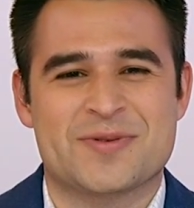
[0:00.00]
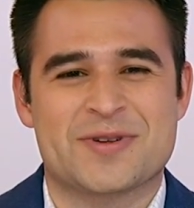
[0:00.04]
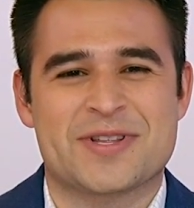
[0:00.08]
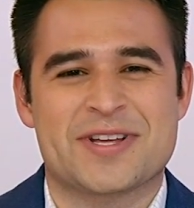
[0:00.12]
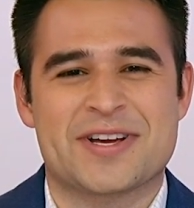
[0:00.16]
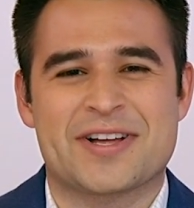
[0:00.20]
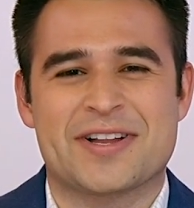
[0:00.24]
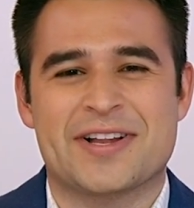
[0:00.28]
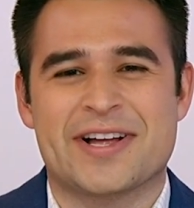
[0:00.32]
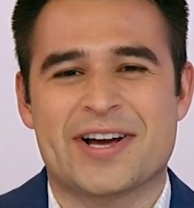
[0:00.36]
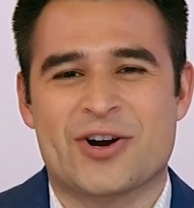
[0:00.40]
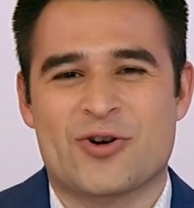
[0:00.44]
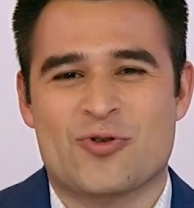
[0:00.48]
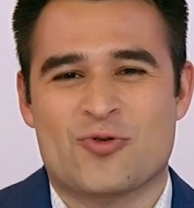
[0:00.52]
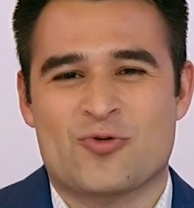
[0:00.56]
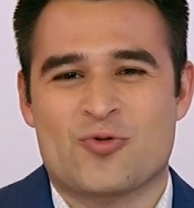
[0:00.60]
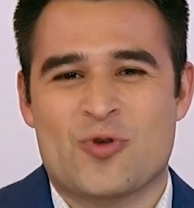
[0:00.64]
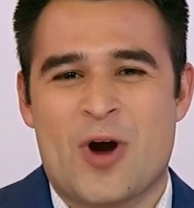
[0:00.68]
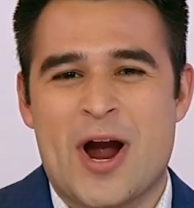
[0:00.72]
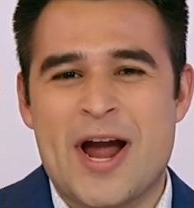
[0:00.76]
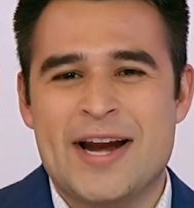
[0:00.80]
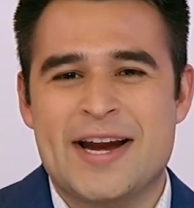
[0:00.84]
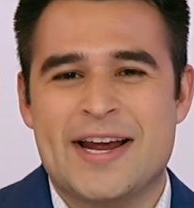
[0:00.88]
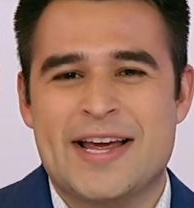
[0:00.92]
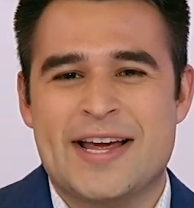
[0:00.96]
Well, then click
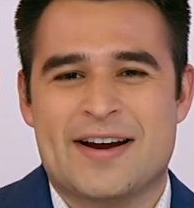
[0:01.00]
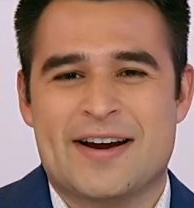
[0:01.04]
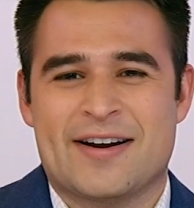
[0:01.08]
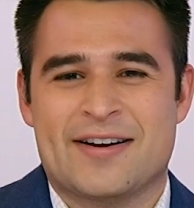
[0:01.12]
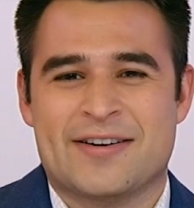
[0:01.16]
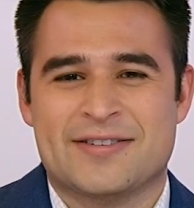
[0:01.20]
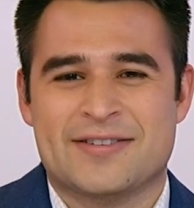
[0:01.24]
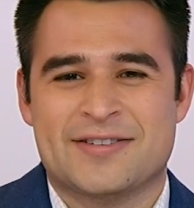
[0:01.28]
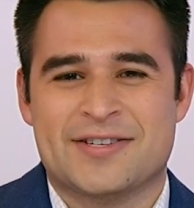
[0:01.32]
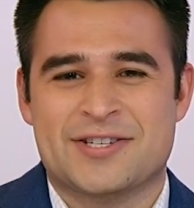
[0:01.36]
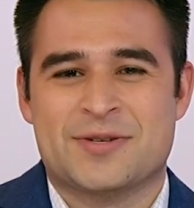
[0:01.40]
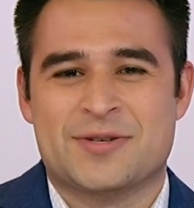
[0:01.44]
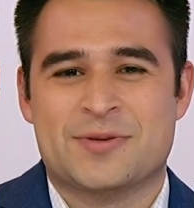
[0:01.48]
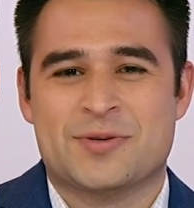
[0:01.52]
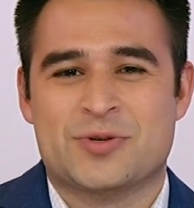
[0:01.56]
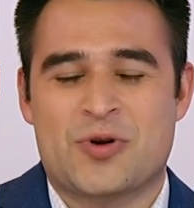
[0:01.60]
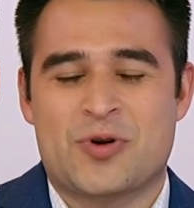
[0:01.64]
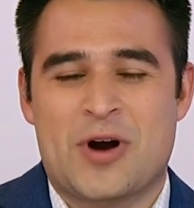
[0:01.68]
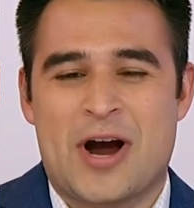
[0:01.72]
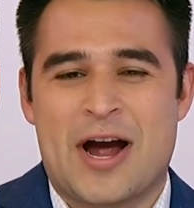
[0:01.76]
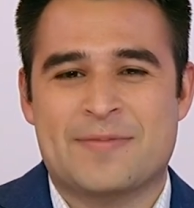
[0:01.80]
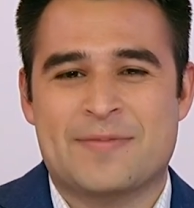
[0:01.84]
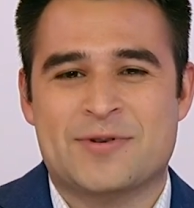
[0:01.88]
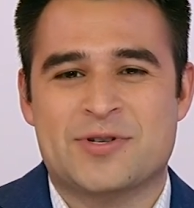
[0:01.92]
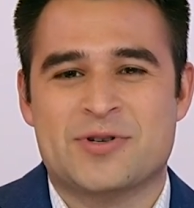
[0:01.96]
right here to
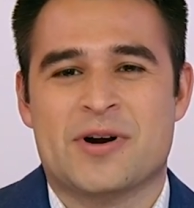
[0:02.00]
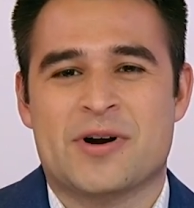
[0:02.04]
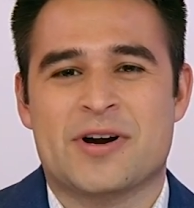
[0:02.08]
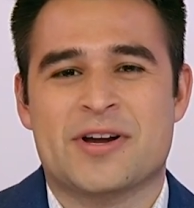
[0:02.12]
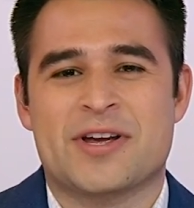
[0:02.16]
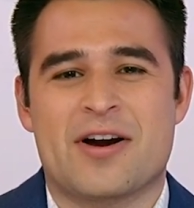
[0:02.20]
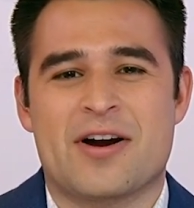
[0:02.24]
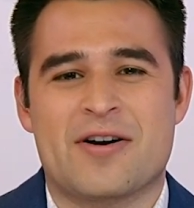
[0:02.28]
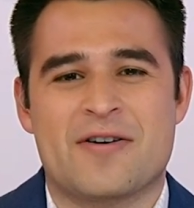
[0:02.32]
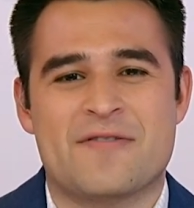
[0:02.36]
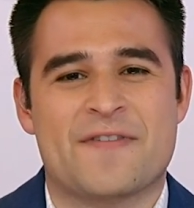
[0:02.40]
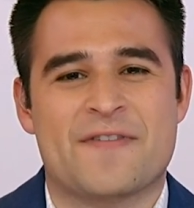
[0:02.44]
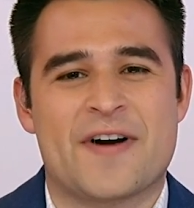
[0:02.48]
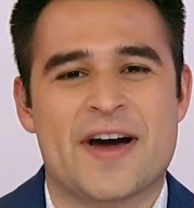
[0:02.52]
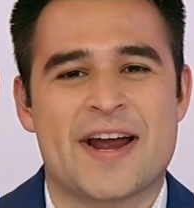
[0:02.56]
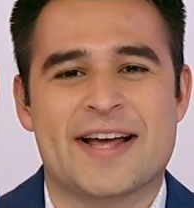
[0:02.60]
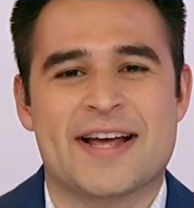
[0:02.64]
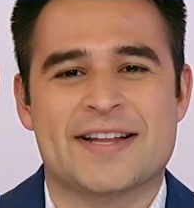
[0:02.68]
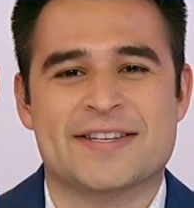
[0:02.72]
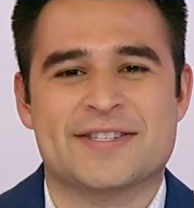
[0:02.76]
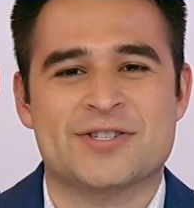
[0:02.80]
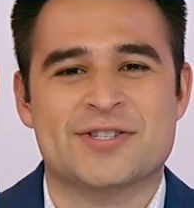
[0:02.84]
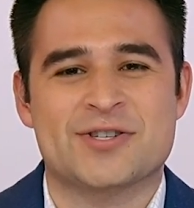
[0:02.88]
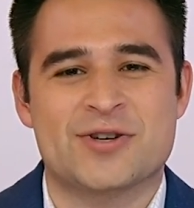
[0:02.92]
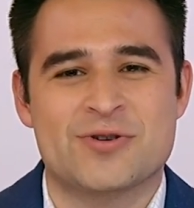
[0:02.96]
subscribe to our Yahoo
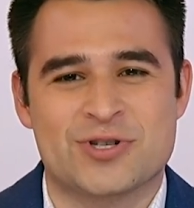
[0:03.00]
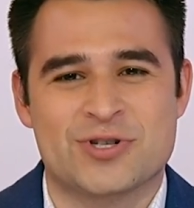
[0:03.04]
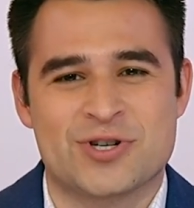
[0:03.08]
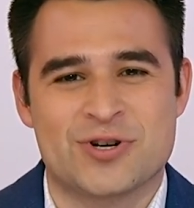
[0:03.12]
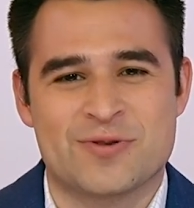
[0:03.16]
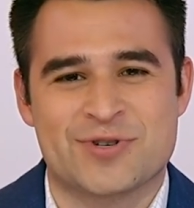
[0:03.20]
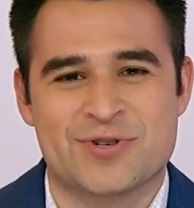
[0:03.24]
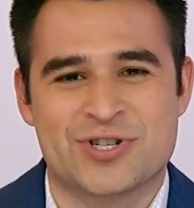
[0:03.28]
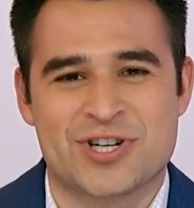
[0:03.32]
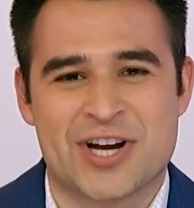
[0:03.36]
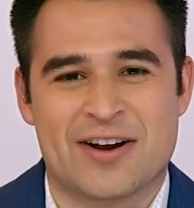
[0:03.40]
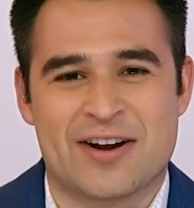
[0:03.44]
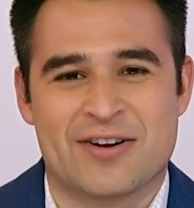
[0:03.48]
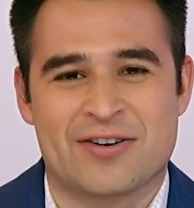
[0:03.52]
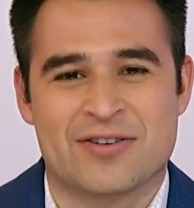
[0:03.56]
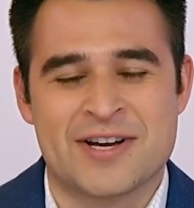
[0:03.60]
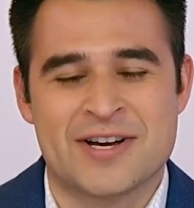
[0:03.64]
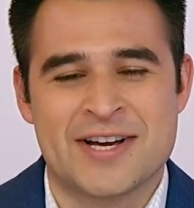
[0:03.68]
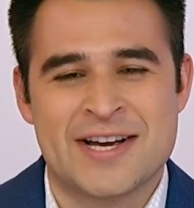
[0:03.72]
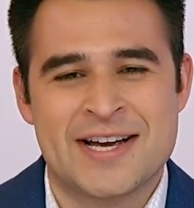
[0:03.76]
Finance YouTube channel.